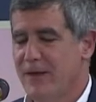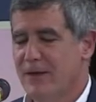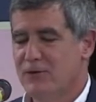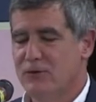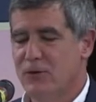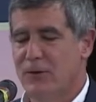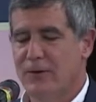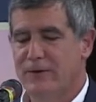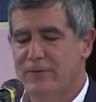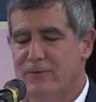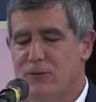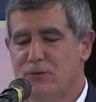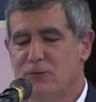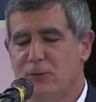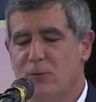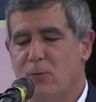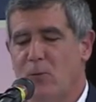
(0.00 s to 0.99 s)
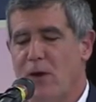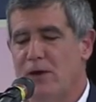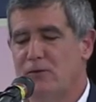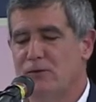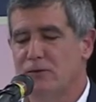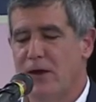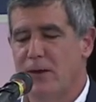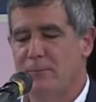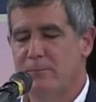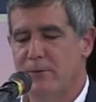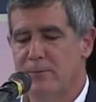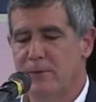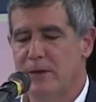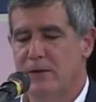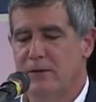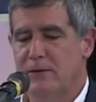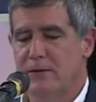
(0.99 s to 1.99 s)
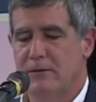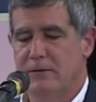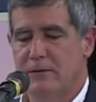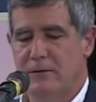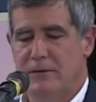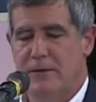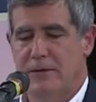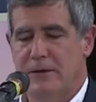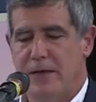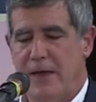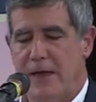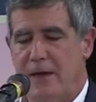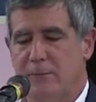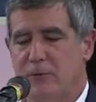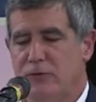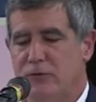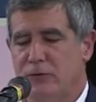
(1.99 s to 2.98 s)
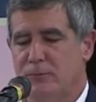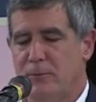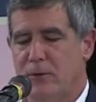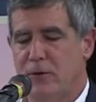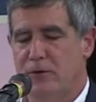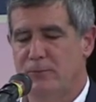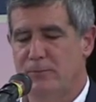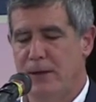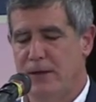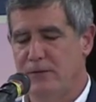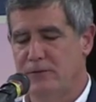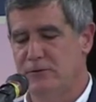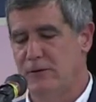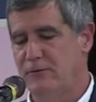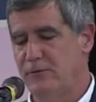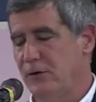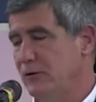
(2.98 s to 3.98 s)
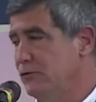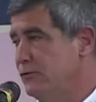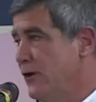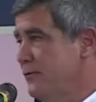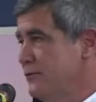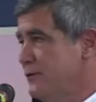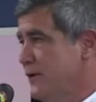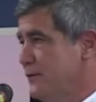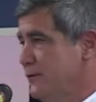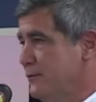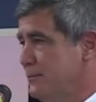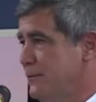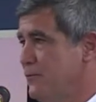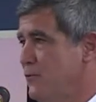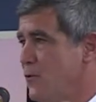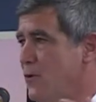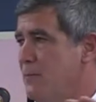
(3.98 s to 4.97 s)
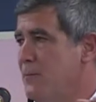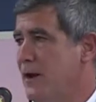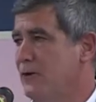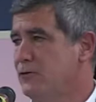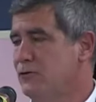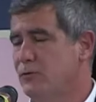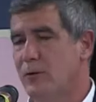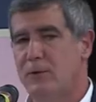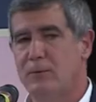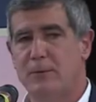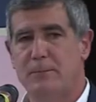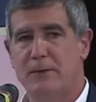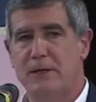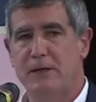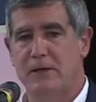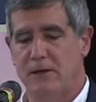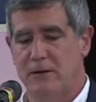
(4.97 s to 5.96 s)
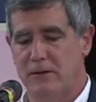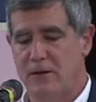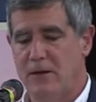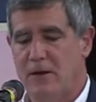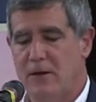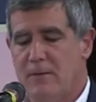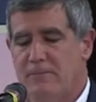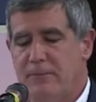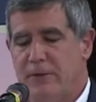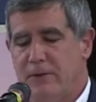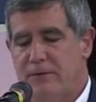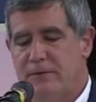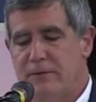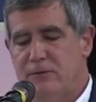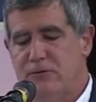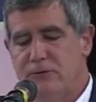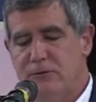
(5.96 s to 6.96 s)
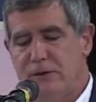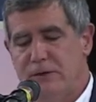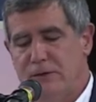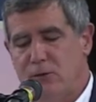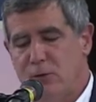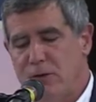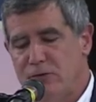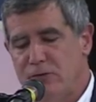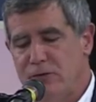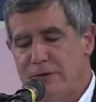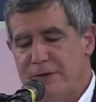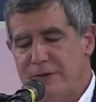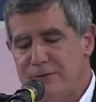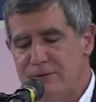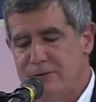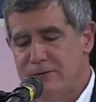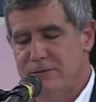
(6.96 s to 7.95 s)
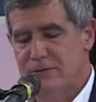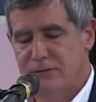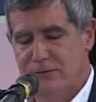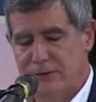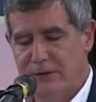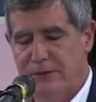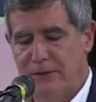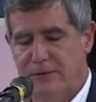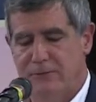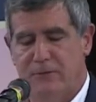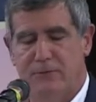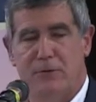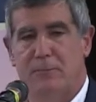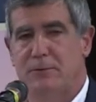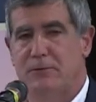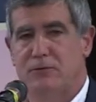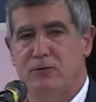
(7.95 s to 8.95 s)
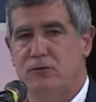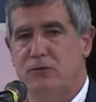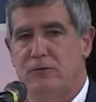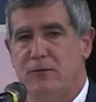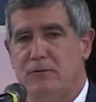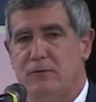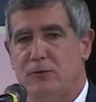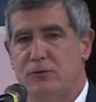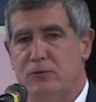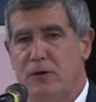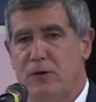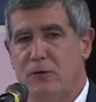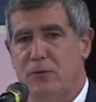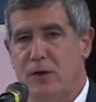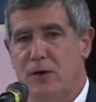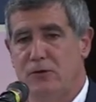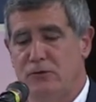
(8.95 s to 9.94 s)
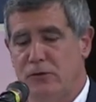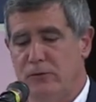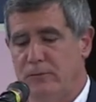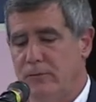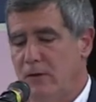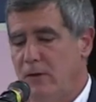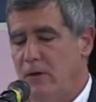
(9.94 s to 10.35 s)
So, on the first one, why does God permit animals to experience pain and suffering? Jeff said this before, but I just want to repeat it that this question isn't distinctive of the position of evolutionary creation.